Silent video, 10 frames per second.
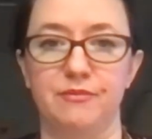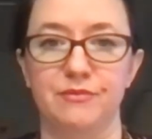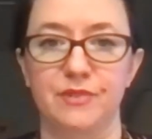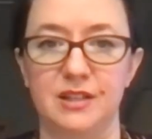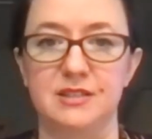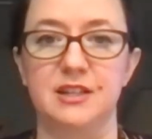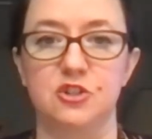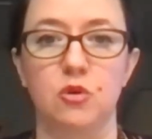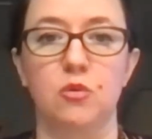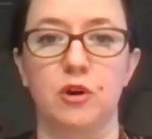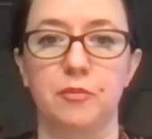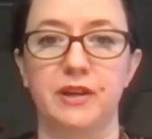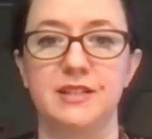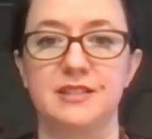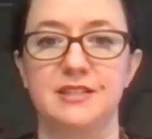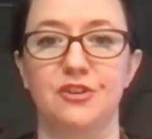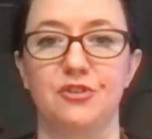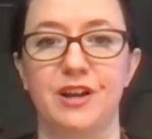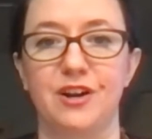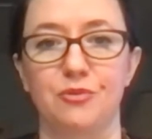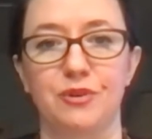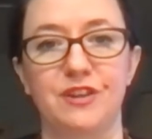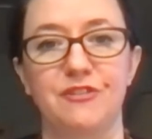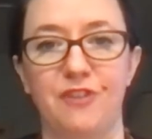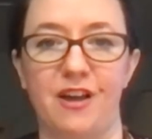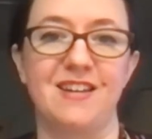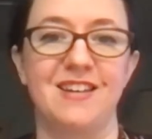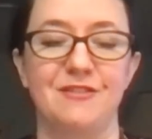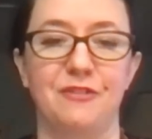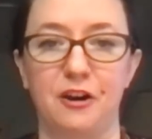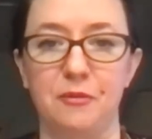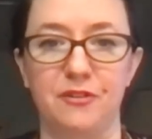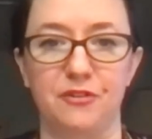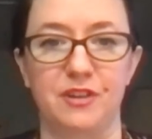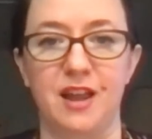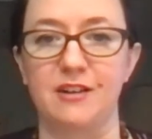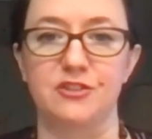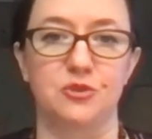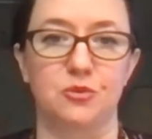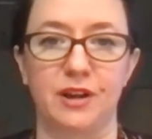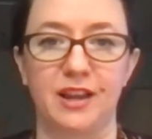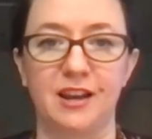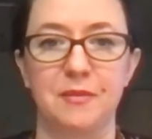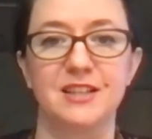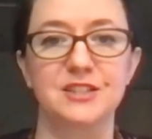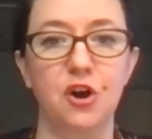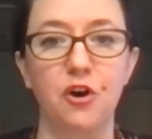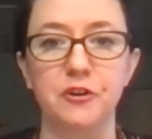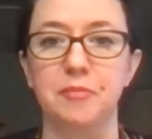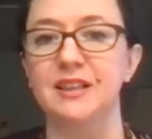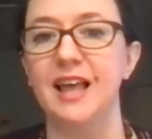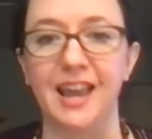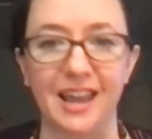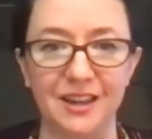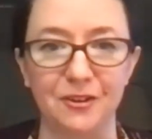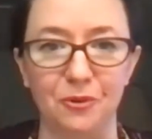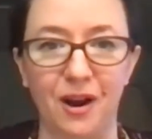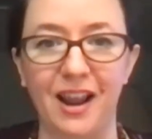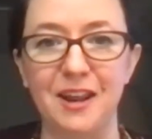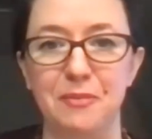consensual workplaces and create a really fun environment for the actors to work in. I mean, it's called a play, right?